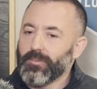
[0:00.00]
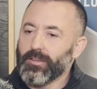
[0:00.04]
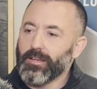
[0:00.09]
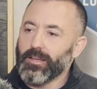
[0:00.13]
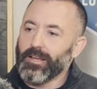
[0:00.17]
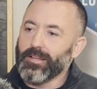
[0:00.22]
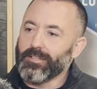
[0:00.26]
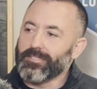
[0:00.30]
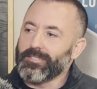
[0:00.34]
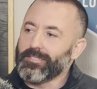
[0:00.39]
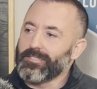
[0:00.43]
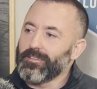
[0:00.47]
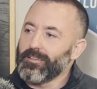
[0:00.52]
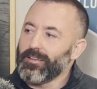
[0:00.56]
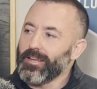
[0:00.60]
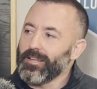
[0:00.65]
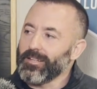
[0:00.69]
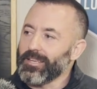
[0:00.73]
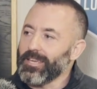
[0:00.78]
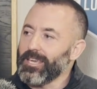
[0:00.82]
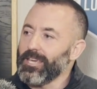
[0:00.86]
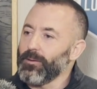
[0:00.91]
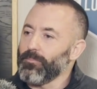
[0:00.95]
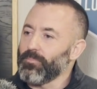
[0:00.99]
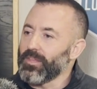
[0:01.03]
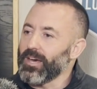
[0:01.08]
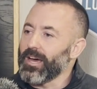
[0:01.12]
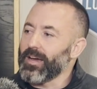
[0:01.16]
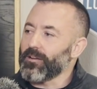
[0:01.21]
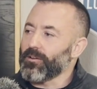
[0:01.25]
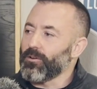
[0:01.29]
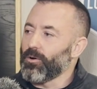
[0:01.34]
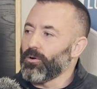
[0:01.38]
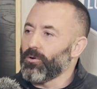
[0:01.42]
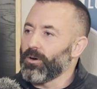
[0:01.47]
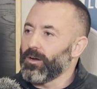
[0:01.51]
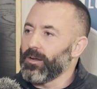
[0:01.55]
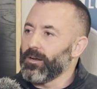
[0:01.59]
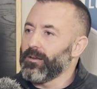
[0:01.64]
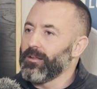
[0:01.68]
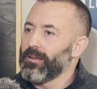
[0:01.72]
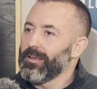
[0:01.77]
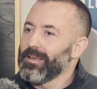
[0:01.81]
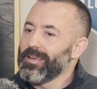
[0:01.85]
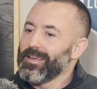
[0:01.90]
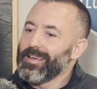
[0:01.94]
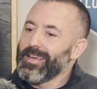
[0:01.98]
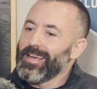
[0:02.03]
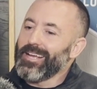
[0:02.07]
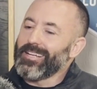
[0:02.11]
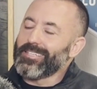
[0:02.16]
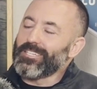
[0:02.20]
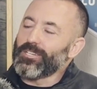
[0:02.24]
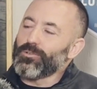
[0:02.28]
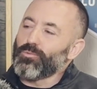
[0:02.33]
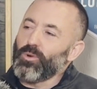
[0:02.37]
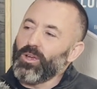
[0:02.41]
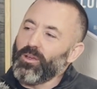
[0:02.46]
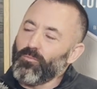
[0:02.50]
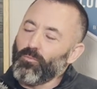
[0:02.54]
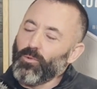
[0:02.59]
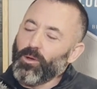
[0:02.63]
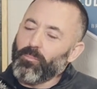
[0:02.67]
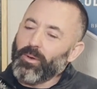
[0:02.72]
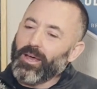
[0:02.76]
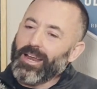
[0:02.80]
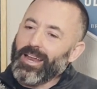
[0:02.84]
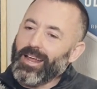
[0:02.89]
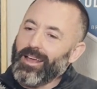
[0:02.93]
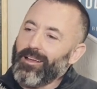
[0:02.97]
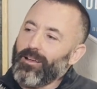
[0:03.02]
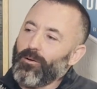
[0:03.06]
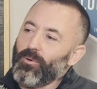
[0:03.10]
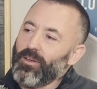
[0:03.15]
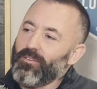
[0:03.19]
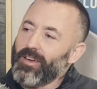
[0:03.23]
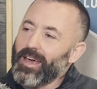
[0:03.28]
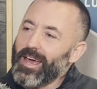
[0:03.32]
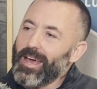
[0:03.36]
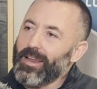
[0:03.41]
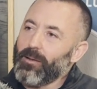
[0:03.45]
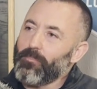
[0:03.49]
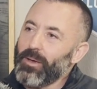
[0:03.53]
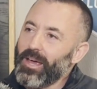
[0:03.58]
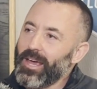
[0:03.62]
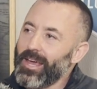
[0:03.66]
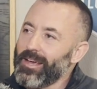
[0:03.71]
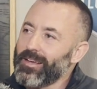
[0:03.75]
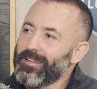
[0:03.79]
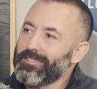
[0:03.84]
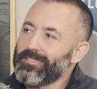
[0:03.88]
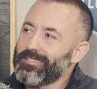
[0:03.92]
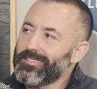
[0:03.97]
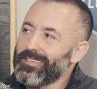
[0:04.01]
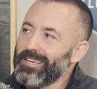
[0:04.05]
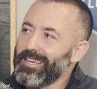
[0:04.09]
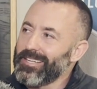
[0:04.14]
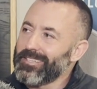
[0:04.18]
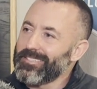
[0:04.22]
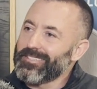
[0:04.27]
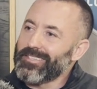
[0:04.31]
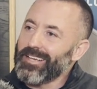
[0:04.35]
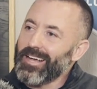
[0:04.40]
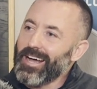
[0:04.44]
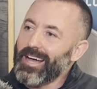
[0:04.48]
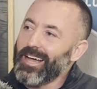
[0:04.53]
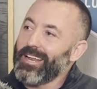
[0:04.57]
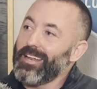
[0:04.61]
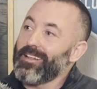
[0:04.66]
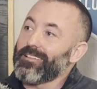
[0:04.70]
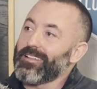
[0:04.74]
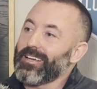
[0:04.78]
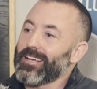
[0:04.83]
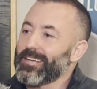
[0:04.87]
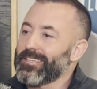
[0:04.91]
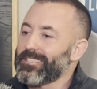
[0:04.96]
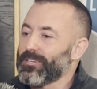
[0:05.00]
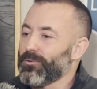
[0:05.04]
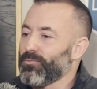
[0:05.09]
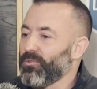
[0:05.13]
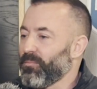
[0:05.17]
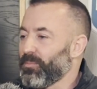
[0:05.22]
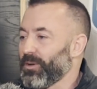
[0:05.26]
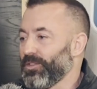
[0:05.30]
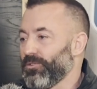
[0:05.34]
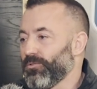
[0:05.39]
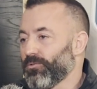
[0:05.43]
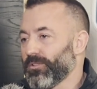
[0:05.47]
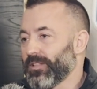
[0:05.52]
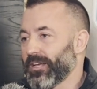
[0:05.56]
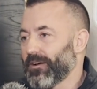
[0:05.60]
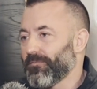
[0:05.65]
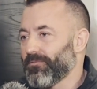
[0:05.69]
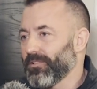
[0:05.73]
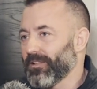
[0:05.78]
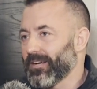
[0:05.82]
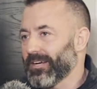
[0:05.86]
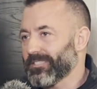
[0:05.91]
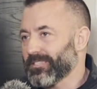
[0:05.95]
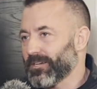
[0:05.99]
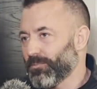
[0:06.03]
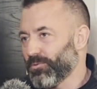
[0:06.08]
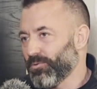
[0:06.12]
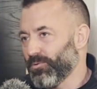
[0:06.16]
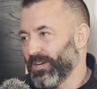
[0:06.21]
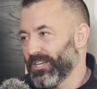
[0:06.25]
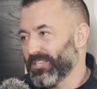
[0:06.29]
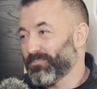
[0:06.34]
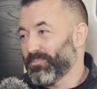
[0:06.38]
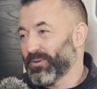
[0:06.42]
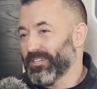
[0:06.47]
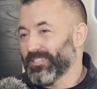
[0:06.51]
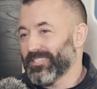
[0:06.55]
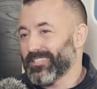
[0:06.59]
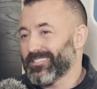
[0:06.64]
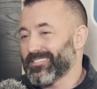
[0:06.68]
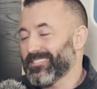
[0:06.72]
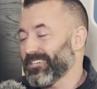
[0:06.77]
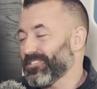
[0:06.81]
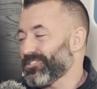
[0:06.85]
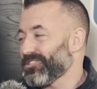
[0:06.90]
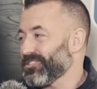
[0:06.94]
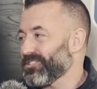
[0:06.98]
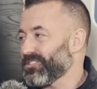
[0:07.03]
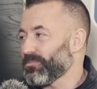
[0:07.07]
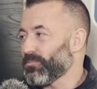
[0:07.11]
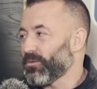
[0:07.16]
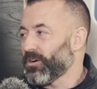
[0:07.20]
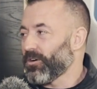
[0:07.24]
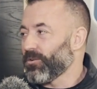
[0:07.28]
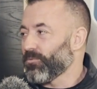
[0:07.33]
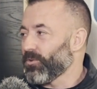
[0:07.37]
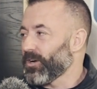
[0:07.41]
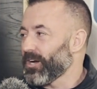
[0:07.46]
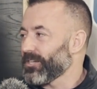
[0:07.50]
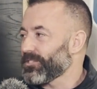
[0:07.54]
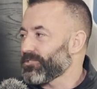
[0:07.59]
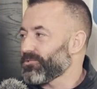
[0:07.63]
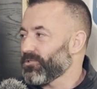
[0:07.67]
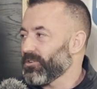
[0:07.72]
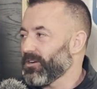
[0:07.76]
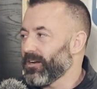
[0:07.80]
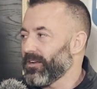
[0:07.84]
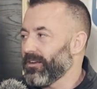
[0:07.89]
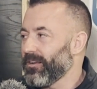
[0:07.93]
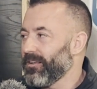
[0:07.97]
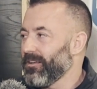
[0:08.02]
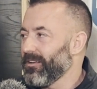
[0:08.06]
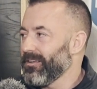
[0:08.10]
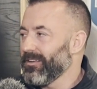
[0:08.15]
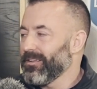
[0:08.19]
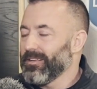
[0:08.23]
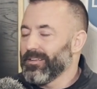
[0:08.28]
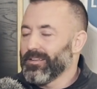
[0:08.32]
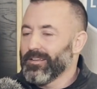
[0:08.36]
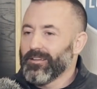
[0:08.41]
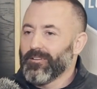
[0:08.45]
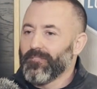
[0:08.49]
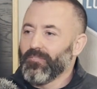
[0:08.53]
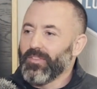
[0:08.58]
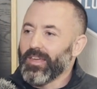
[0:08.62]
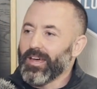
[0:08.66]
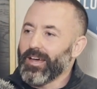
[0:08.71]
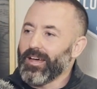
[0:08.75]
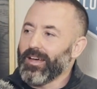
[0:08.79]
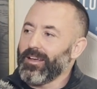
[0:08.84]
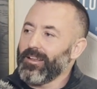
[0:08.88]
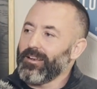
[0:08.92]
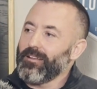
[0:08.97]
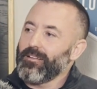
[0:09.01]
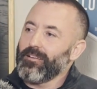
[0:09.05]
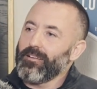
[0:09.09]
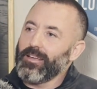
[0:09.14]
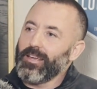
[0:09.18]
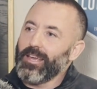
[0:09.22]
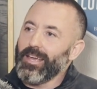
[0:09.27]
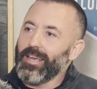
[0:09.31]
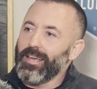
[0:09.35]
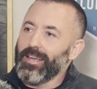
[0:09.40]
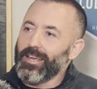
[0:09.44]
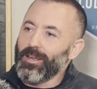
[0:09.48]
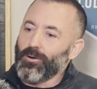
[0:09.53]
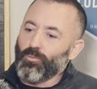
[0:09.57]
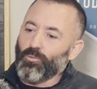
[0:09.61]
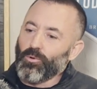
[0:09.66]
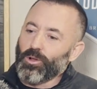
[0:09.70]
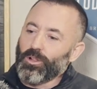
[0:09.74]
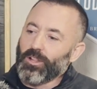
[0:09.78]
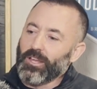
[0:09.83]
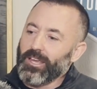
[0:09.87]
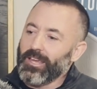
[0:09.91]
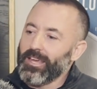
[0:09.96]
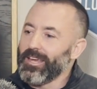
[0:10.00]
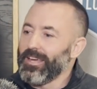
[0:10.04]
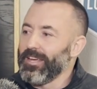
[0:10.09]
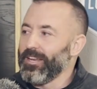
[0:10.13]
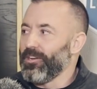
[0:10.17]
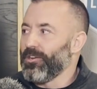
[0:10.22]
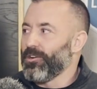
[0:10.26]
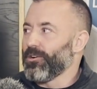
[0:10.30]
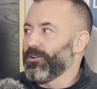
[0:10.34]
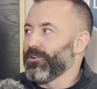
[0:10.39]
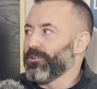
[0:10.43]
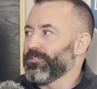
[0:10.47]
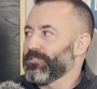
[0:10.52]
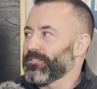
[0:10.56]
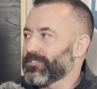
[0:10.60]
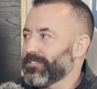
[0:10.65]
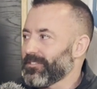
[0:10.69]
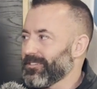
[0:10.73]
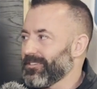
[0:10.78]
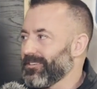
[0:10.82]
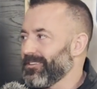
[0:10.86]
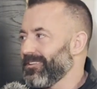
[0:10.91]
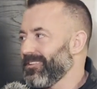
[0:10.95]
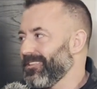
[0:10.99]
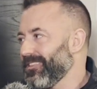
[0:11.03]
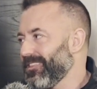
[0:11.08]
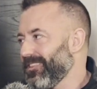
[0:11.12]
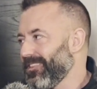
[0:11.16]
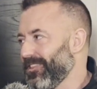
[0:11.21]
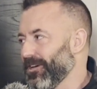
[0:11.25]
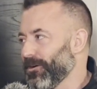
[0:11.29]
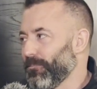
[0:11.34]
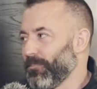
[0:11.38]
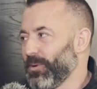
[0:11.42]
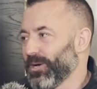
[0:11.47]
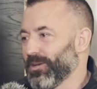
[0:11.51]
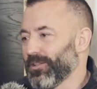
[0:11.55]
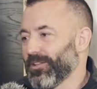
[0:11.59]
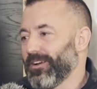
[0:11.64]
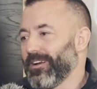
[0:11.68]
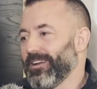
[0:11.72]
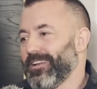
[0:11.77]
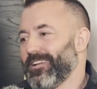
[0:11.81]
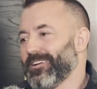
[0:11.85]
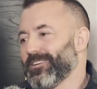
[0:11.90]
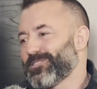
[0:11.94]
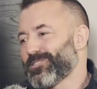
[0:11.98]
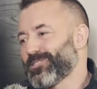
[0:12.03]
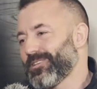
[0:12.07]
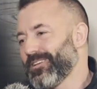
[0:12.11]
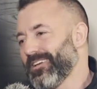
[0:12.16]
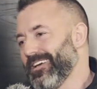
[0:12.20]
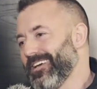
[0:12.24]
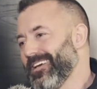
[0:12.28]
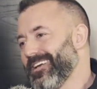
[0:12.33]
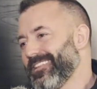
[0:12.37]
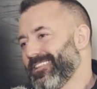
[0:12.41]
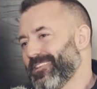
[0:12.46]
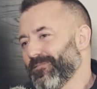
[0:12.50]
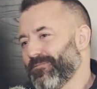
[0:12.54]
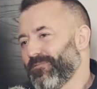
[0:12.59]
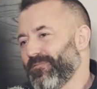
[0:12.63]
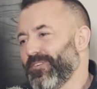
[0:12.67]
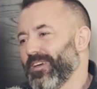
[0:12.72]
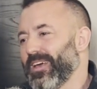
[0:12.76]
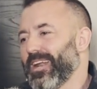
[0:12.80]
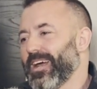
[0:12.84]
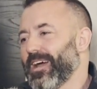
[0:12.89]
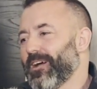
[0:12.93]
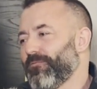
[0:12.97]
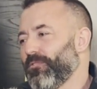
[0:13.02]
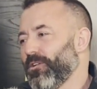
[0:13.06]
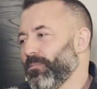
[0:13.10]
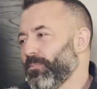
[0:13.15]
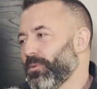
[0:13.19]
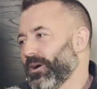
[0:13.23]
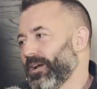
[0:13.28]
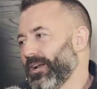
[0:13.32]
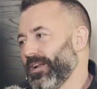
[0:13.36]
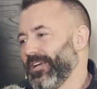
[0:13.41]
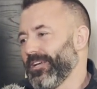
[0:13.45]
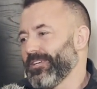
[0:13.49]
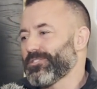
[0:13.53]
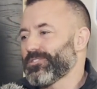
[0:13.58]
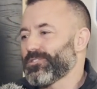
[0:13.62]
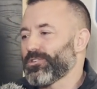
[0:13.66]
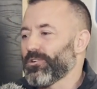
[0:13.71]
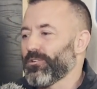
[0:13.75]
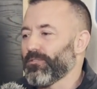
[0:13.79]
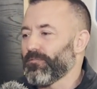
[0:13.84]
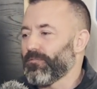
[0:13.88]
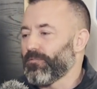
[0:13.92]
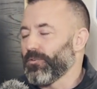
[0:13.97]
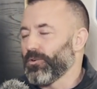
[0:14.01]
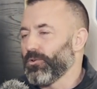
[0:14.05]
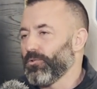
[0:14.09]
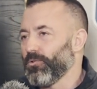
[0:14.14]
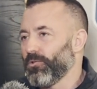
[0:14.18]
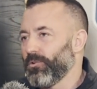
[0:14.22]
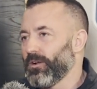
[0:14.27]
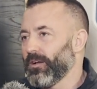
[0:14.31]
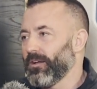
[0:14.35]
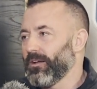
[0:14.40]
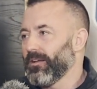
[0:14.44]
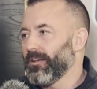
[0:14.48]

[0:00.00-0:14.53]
and keep that going. It's just we've had bands inside, and like I said, we've been doing that for the last couple of weeks. But it's such a small restaurant that it really hinders the ability to fit everybody, serve food,